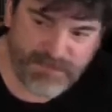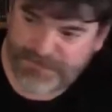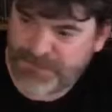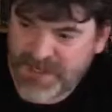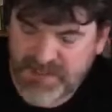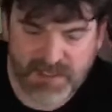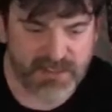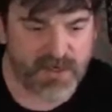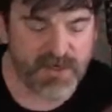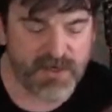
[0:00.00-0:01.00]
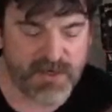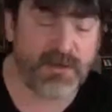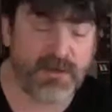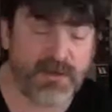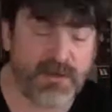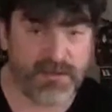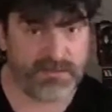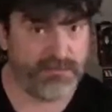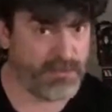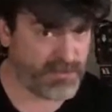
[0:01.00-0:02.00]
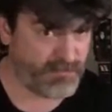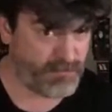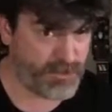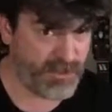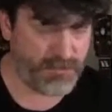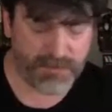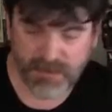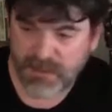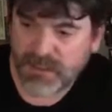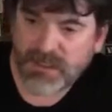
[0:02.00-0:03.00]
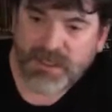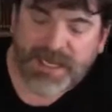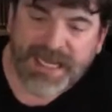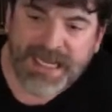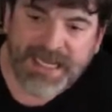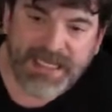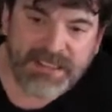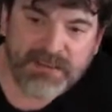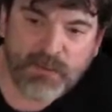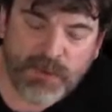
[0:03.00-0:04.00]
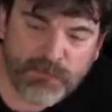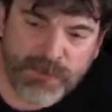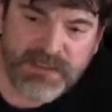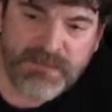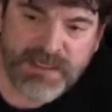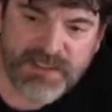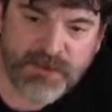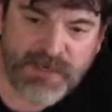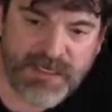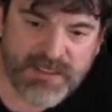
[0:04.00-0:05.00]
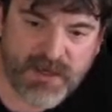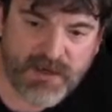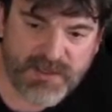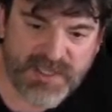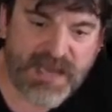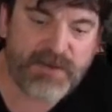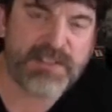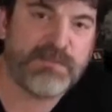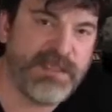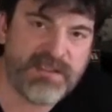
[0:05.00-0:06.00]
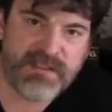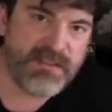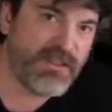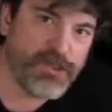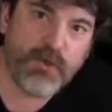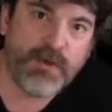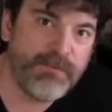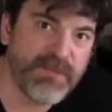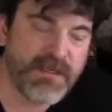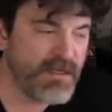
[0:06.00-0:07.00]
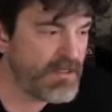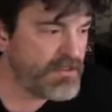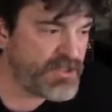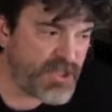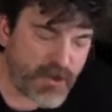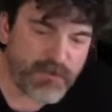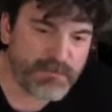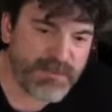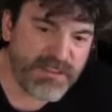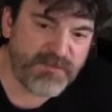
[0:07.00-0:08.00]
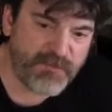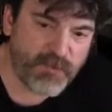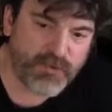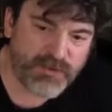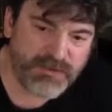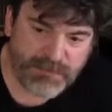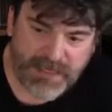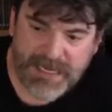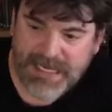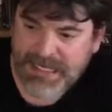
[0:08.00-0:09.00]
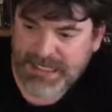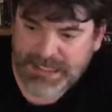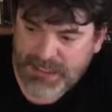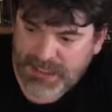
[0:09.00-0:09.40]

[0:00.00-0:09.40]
fancy guitars and cheap guitars, most of them cheap. And what really makes a great guitar is how it speaks to you. Don't be fooled by